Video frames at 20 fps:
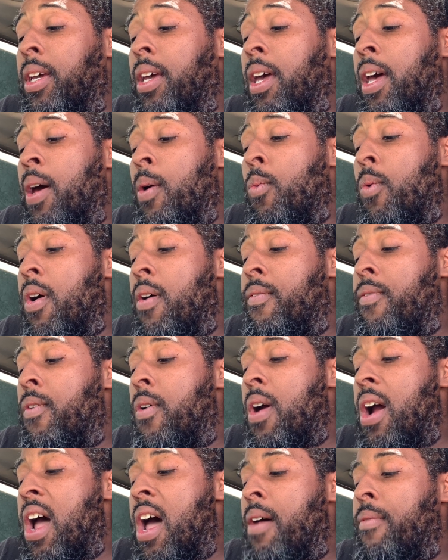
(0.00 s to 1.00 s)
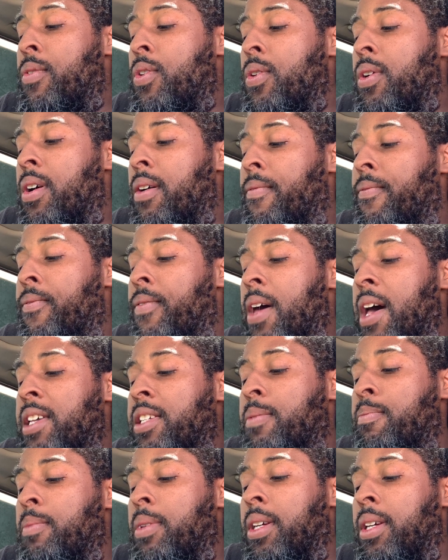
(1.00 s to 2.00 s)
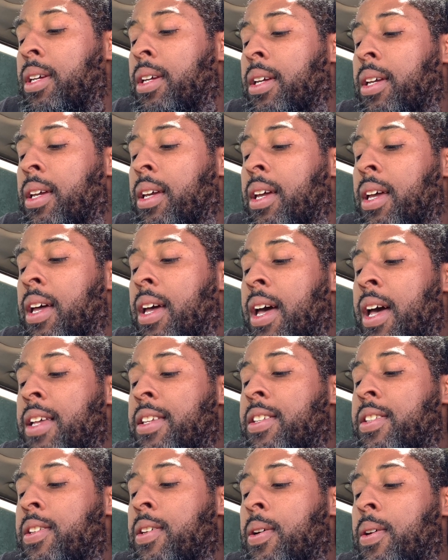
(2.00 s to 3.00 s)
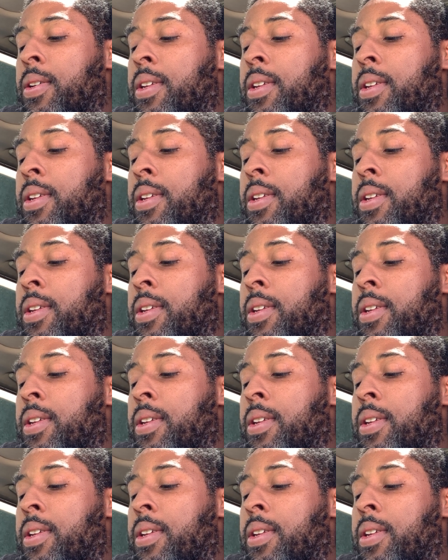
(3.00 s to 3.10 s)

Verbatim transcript: and wherefore have you confessed me and still